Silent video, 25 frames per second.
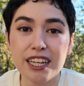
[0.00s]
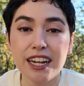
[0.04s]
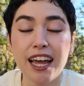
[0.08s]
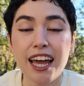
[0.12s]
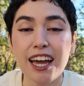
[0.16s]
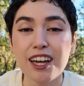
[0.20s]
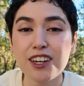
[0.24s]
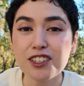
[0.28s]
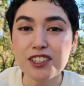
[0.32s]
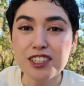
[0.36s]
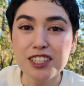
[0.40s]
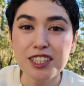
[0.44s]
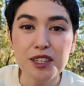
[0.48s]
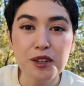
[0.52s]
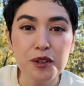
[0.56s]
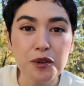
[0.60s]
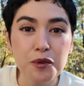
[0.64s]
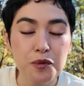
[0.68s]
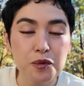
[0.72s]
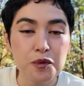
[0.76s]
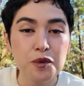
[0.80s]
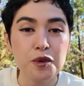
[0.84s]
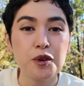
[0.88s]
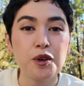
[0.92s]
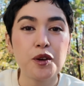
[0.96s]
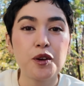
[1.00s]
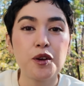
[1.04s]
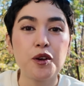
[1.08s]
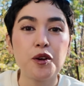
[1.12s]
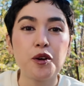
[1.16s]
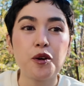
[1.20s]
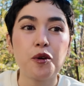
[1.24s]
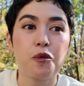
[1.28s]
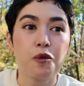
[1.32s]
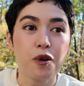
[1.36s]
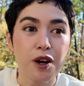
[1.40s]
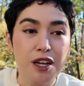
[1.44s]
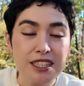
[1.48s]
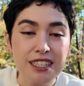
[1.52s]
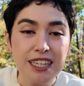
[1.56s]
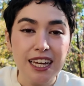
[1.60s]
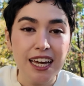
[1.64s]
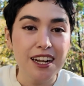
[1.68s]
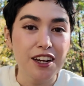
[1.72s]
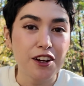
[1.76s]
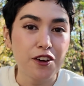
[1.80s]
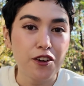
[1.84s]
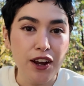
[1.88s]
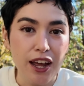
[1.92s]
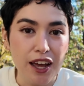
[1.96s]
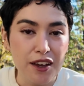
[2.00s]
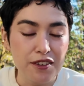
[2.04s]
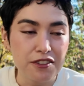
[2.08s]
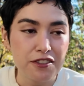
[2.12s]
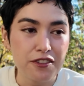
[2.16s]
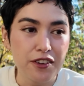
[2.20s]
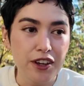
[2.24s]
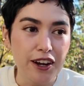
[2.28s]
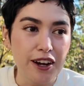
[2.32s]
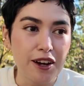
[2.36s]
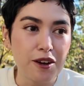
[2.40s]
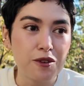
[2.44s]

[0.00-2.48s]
and I actually was at a craft fair.